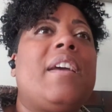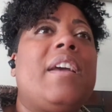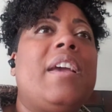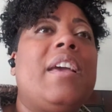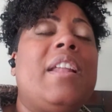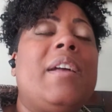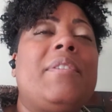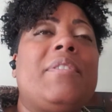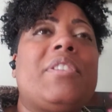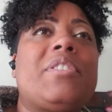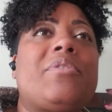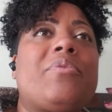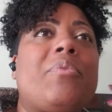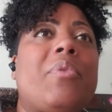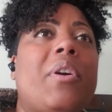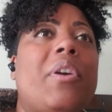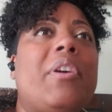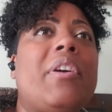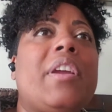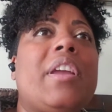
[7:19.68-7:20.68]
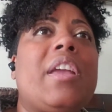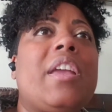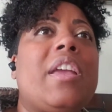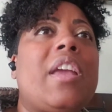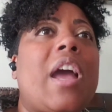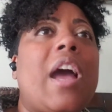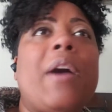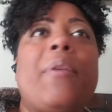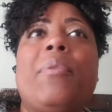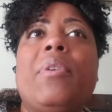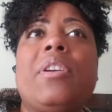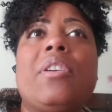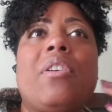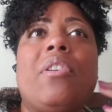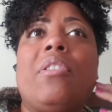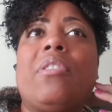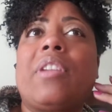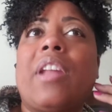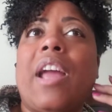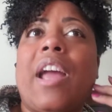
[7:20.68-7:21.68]
And I'm just worried. I wouldn't
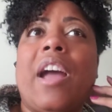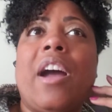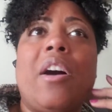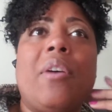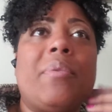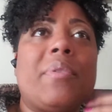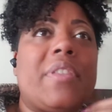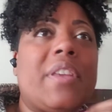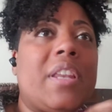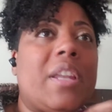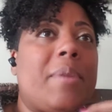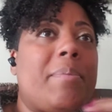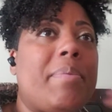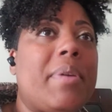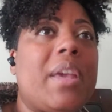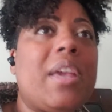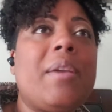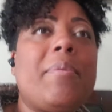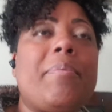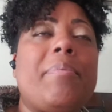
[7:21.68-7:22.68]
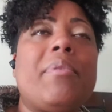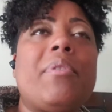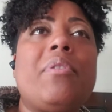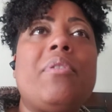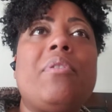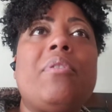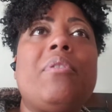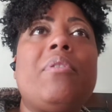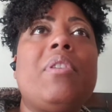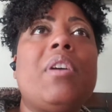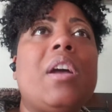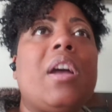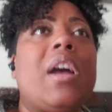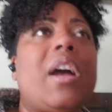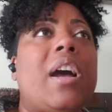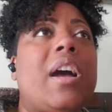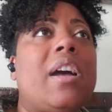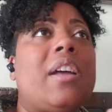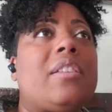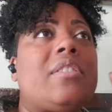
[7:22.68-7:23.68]
go on the aisle with any people.
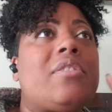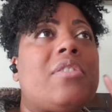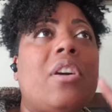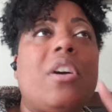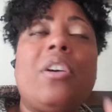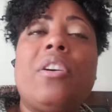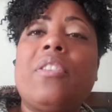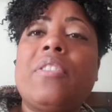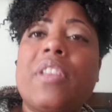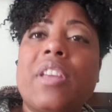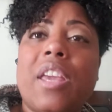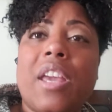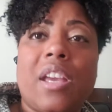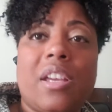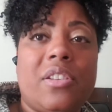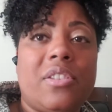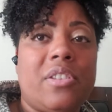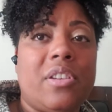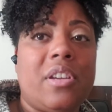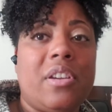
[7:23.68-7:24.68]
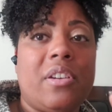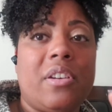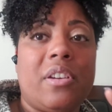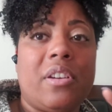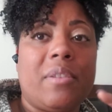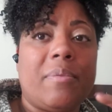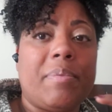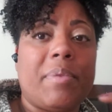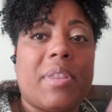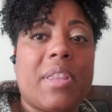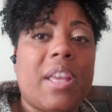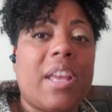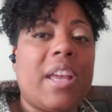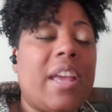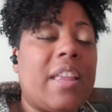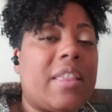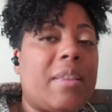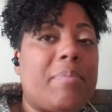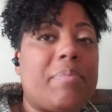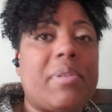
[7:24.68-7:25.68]
I told the cashier, but they
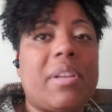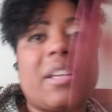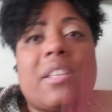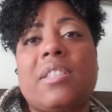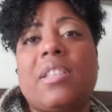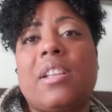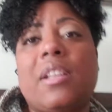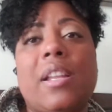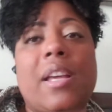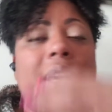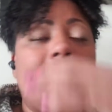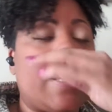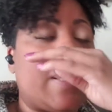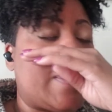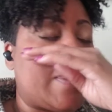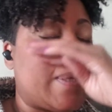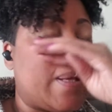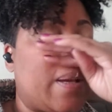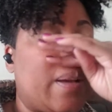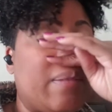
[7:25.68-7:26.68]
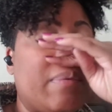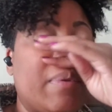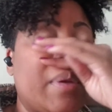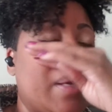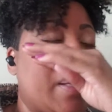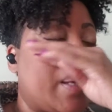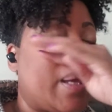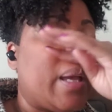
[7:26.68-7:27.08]
had the plexiglass up.